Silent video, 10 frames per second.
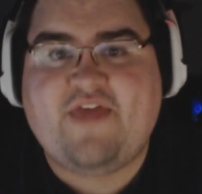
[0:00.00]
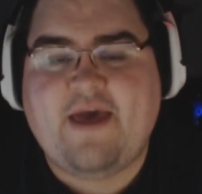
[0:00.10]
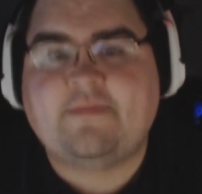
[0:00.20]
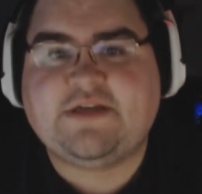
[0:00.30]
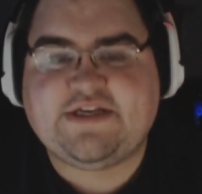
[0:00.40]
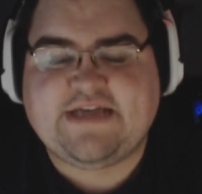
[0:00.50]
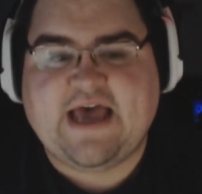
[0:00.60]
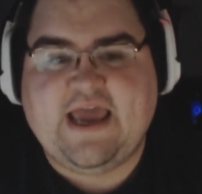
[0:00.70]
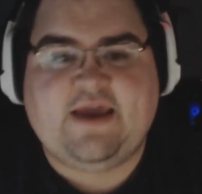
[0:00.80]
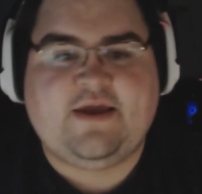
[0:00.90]
them to
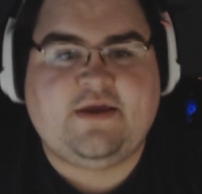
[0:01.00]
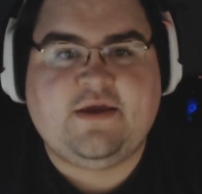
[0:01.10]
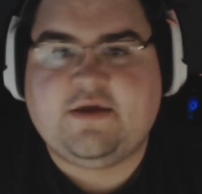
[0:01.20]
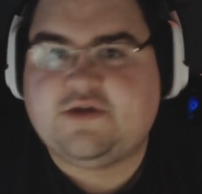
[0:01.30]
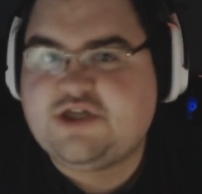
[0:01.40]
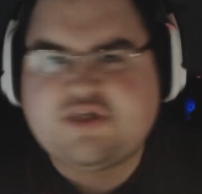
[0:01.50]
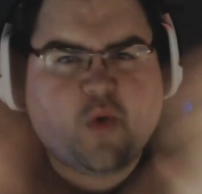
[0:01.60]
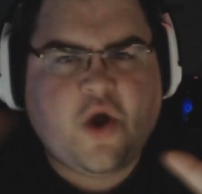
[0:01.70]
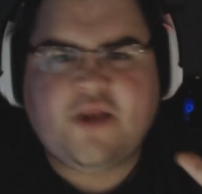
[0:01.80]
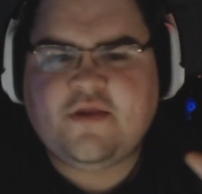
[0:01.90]
die. Just
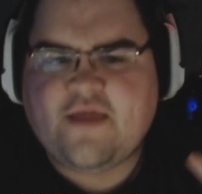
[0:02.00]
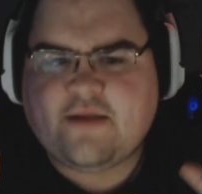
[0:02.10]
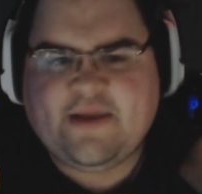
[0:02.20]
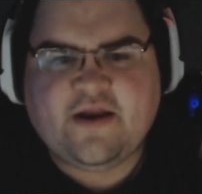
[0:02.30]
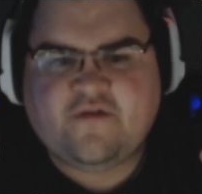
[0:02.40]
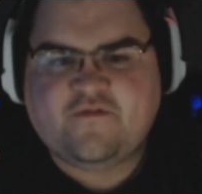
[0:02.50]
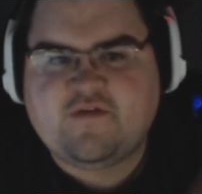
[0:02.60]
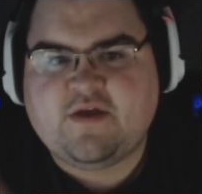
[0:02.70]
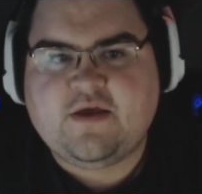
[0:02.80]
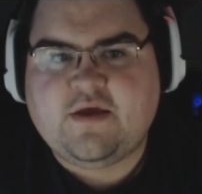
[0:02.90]
one, that'll be enough.
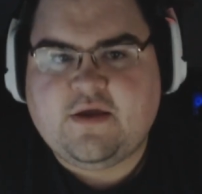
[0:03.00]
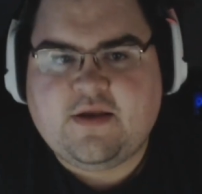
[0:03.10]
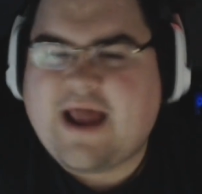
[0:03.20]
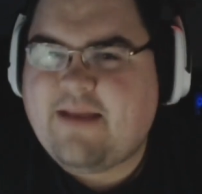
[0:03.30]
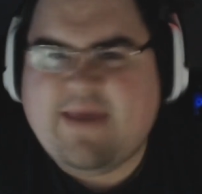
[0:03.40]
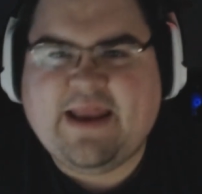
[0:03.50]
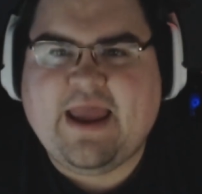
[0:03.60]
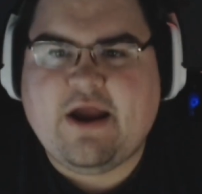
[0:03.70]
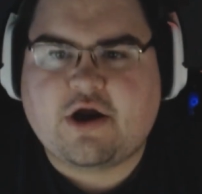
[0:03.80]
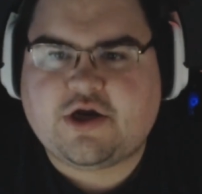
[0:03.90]
Not a main
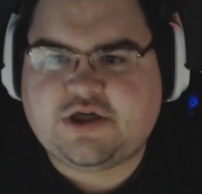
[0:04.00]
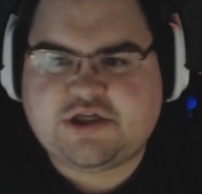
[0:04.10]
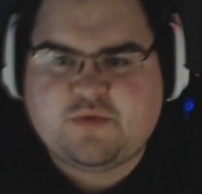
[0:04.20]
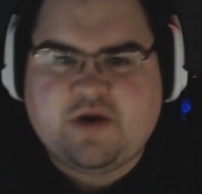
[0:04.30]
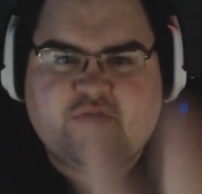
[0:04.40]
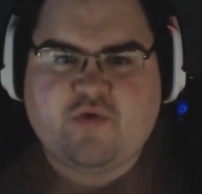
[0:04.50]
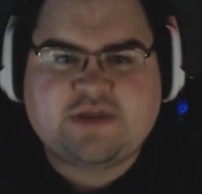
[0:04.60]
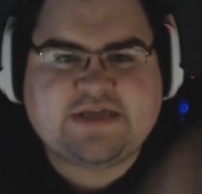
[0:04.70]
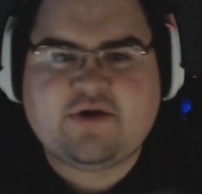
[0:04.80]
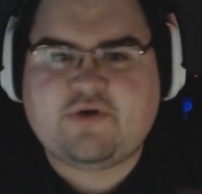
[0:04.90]
character, just one of the
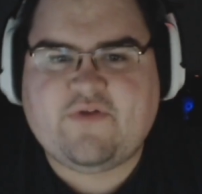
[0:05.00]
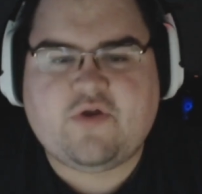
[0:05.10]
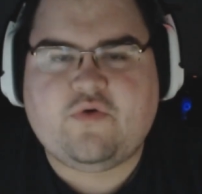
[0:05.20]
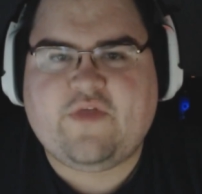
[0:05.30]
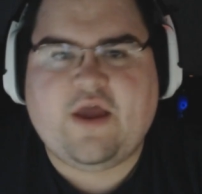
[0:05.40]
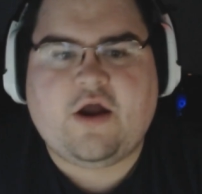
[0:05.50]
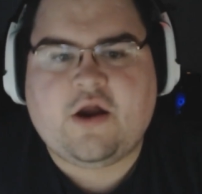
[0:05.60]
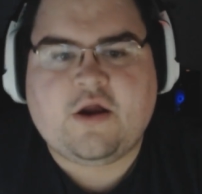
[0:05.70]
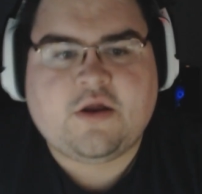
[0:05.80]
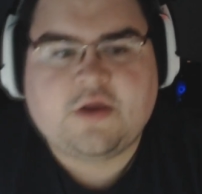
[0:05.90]
ones I don't even know who they are.
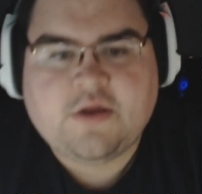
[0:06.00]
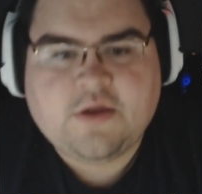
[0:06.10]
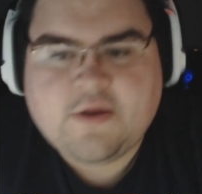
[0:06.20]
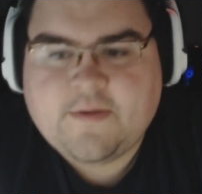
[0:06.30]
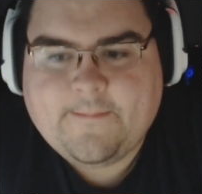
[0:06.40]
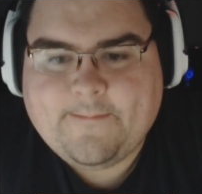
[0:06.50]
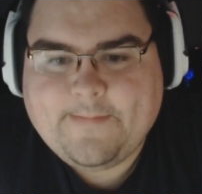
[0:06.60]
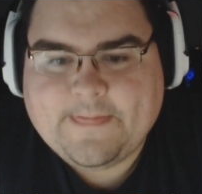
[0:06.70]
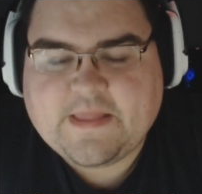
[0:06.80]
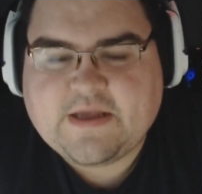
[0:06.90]

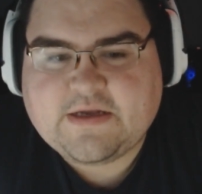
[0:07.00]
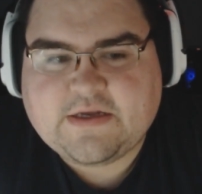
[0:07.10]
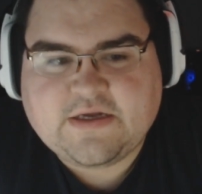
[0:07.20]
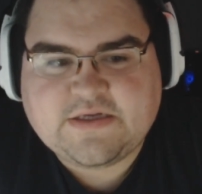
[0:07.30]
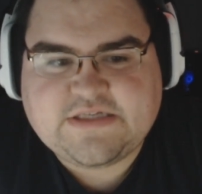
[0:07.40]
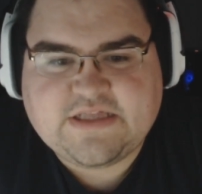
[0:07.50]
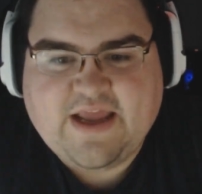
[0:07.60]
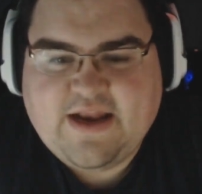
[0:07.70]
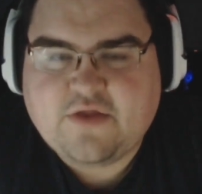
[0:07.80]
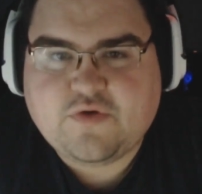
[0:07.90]
Because
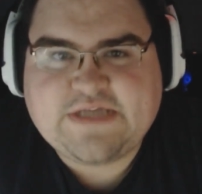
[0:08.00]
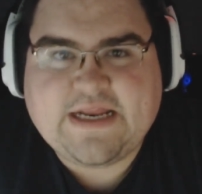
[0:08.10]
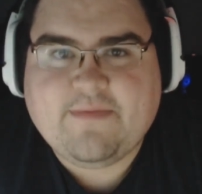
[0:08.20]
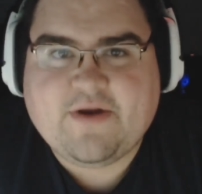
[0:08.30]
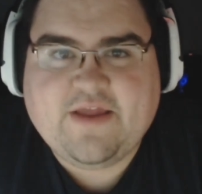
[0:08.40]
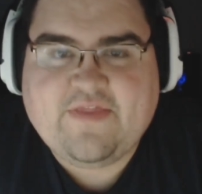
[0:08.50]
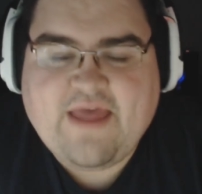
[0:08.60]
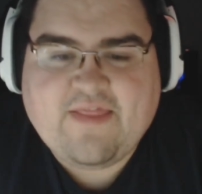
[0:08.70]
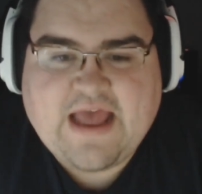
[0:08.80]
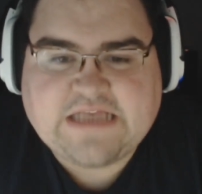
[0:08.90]
they didn't lose anybody in
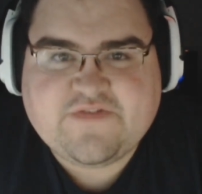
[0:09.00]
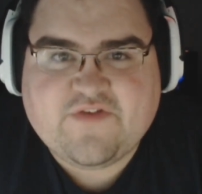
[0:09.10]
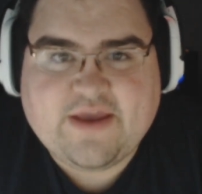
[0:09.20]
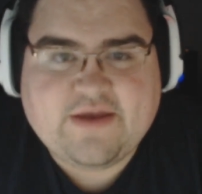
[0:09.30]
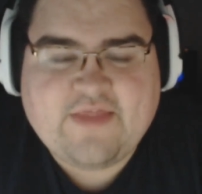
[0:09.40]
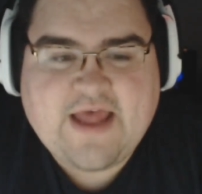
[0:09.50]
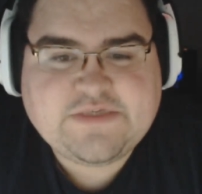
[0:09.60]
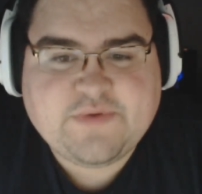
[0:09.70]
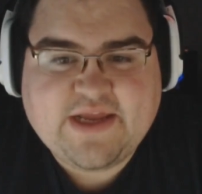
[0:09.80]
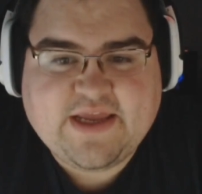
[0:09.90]
that last fight, and
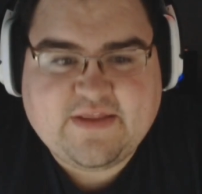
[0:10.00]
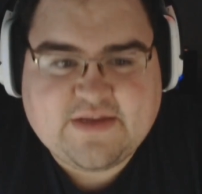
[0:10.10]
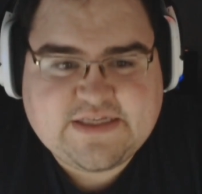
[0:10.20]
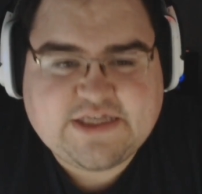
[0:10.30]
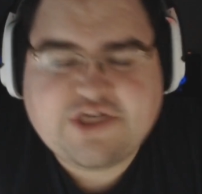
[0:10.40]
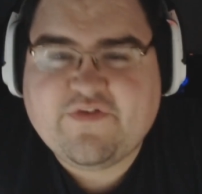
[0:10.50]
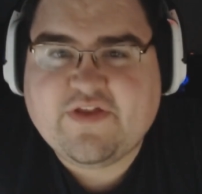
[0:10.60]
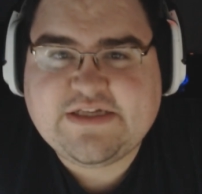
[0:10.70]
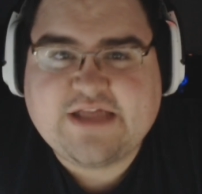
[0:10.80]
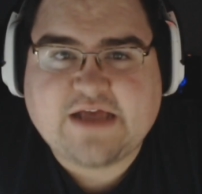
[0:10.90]
that's ridiculous. They should have at
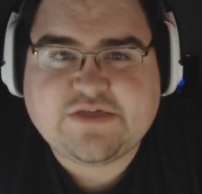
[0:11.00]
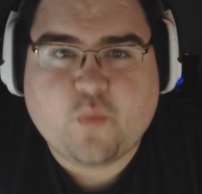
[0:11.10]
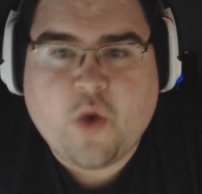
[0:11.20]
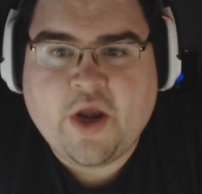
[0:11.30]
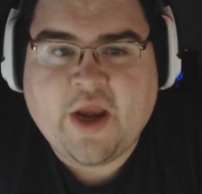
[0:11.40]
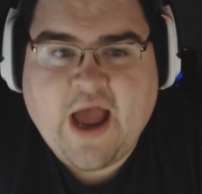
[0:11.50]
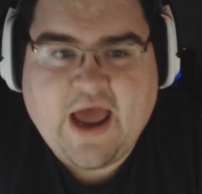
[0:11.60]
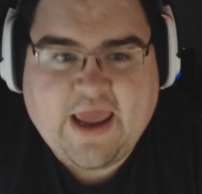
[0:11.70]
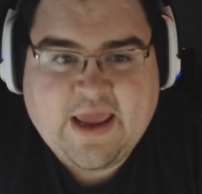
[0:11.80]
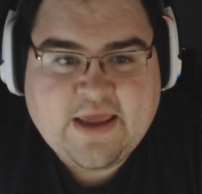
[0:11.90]
least lost one
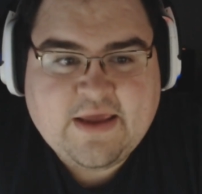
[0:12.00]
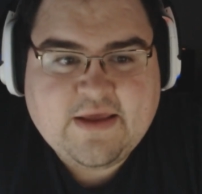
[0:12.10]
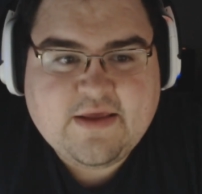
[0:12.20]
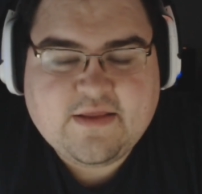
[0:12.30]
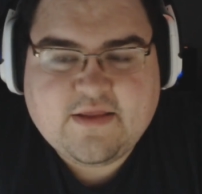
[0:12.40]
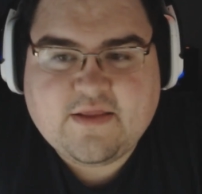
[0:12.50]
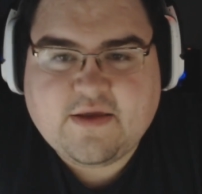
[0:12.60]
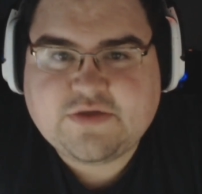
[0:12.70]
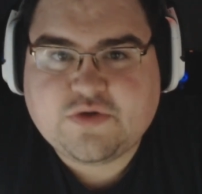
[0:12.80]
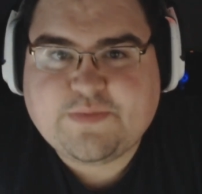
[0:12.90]
guy.
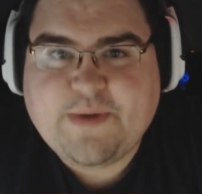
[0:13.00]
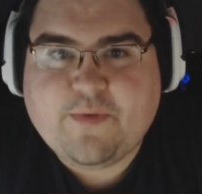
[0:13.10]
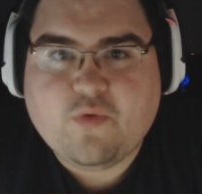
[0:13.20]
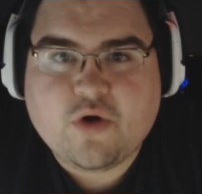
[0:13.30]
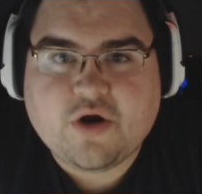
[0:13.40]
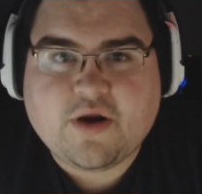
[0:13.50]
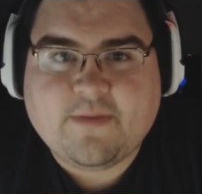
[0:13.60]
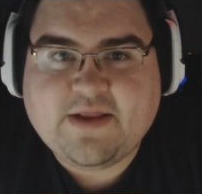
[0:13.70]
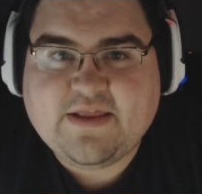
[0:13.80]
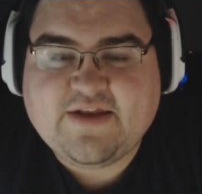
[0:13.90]
Those people weren't
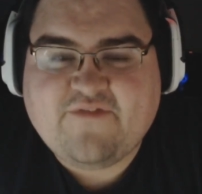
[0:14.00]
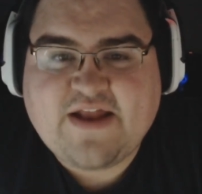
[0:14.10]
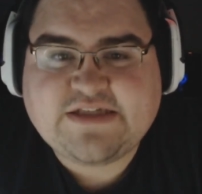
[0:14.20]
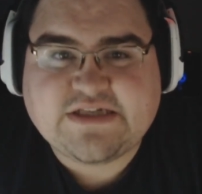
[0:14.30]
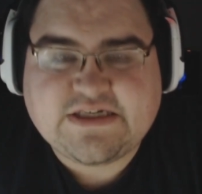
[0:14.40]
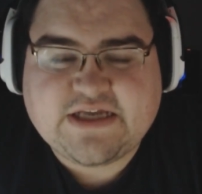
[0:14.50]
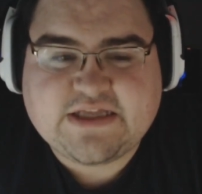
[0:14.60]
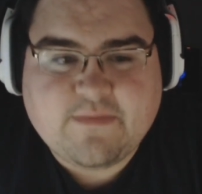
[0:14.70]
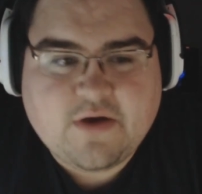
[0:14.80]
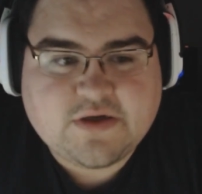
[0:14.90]
completely defenseless like
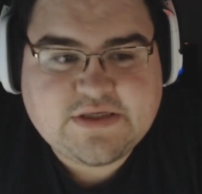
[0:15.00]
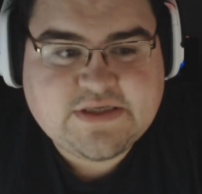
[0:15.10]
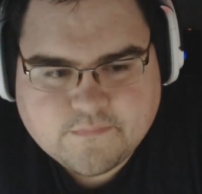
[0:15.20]
the monks.